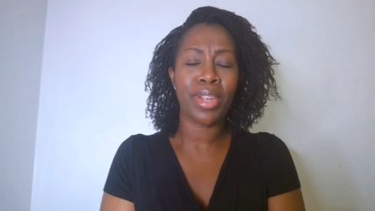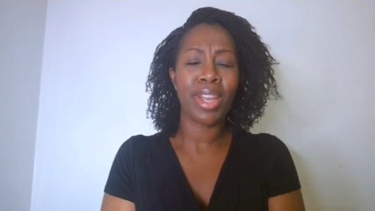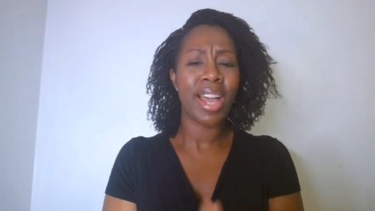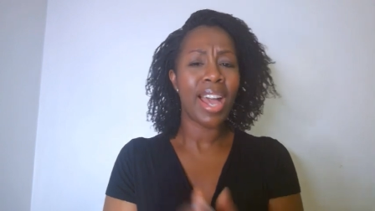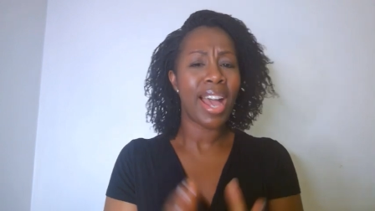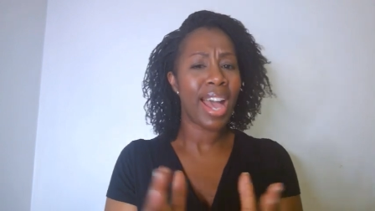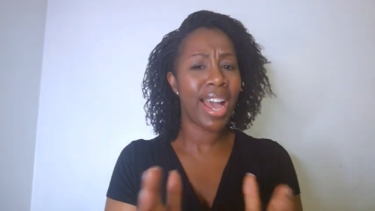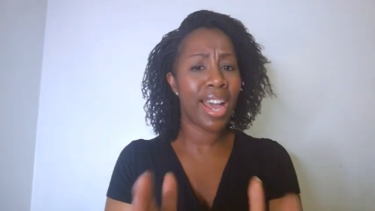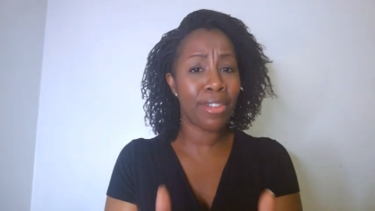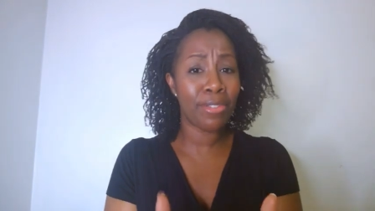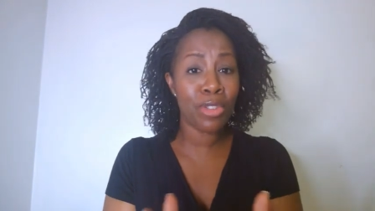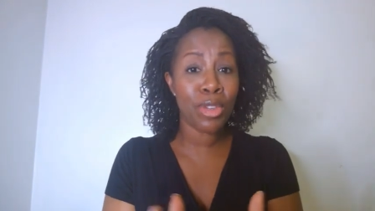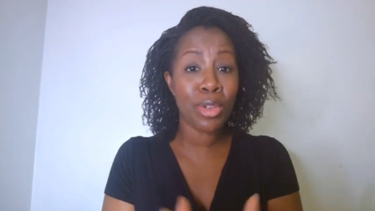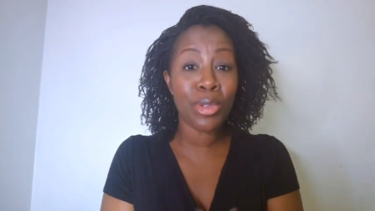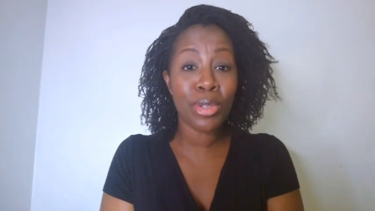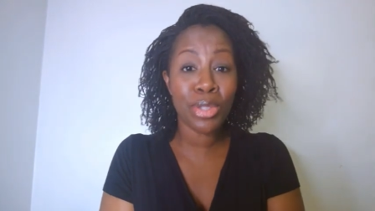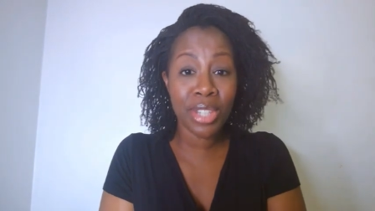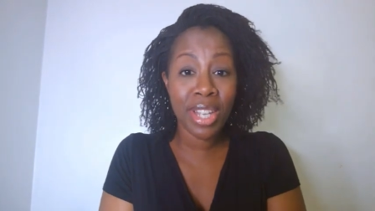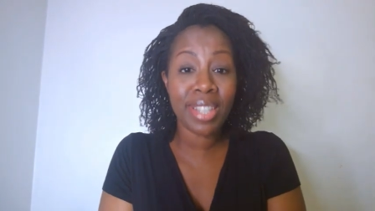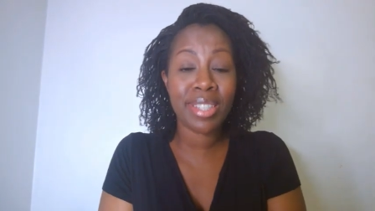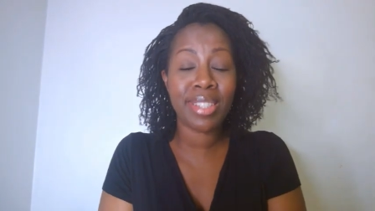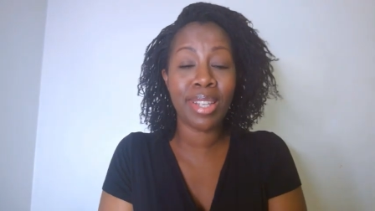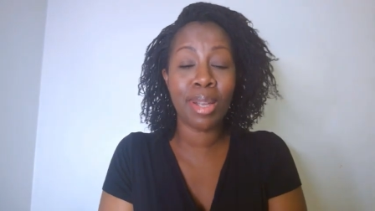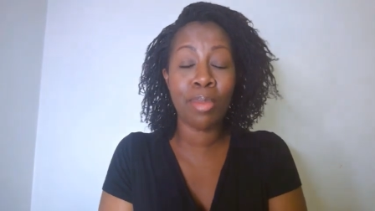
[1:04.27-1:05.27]
Have you
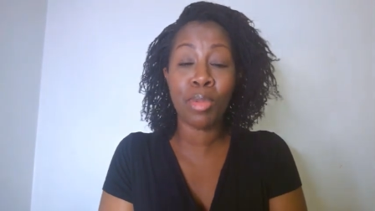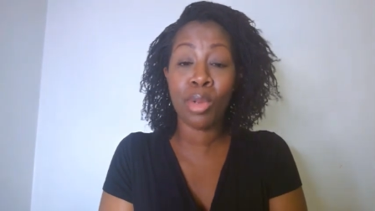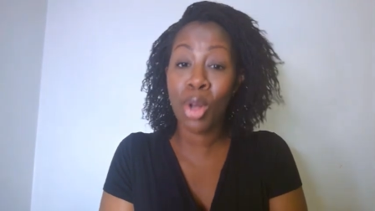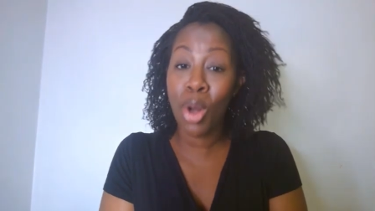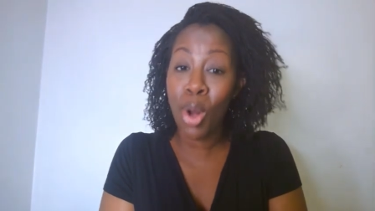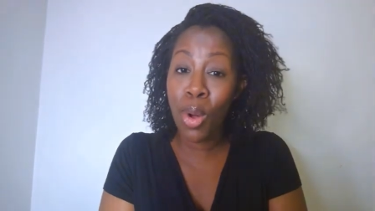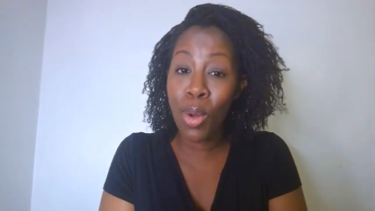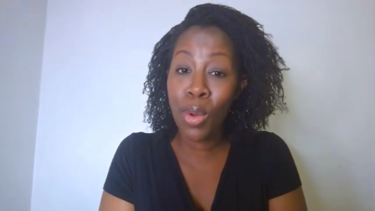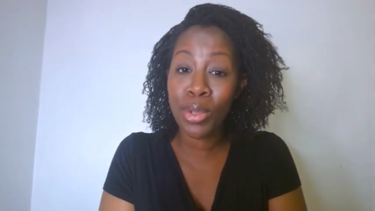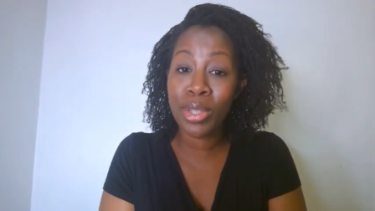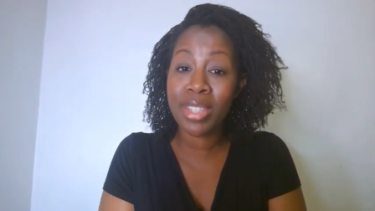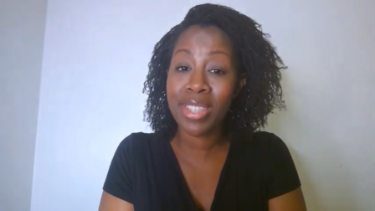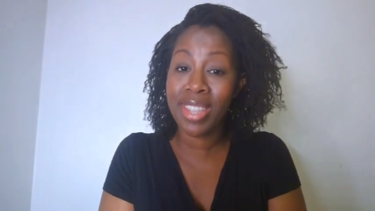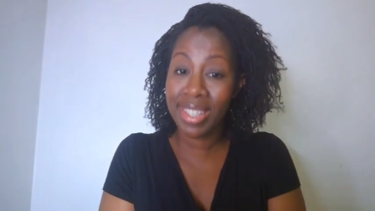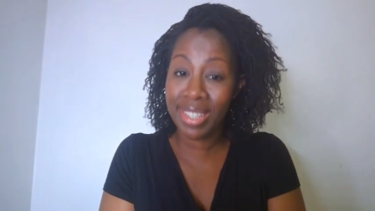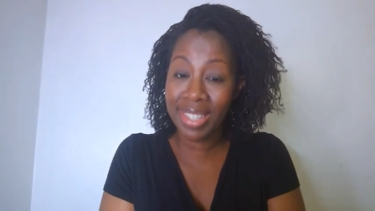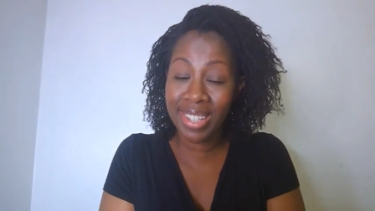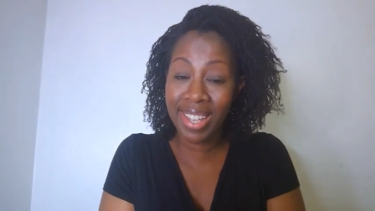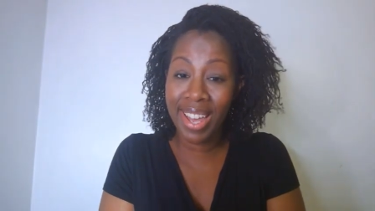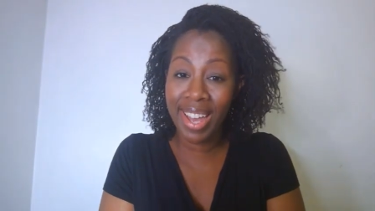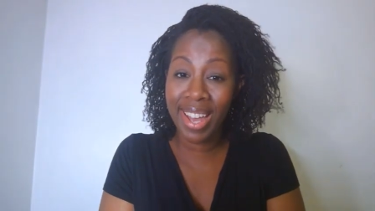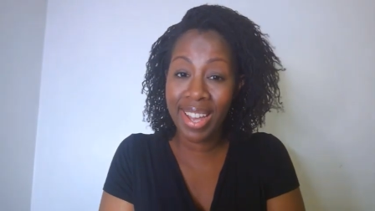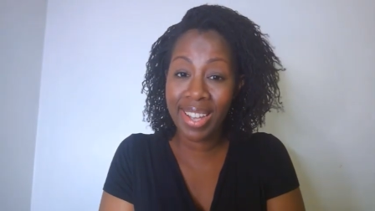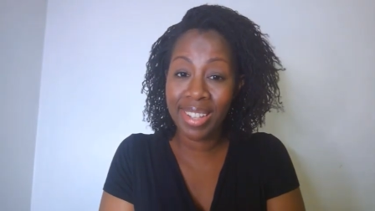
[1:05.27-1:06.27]
set some goals this
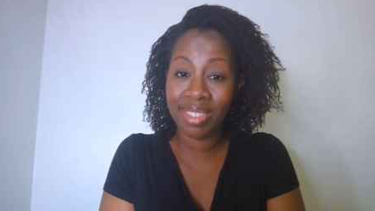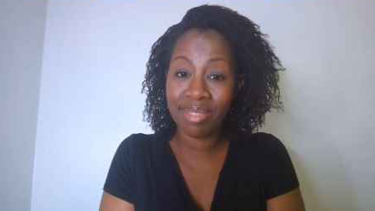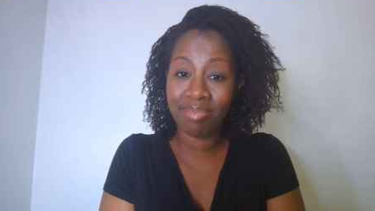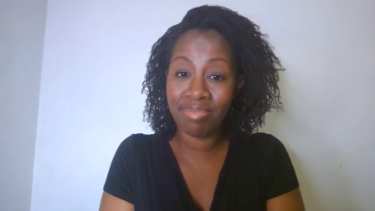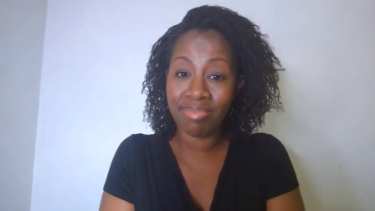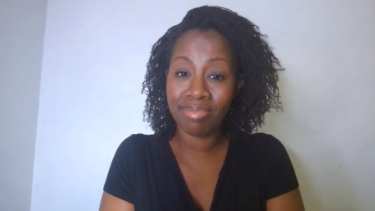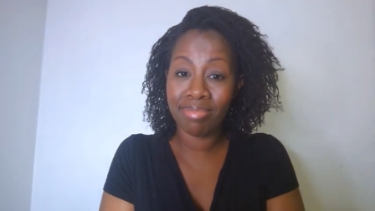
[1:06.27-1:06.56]
year?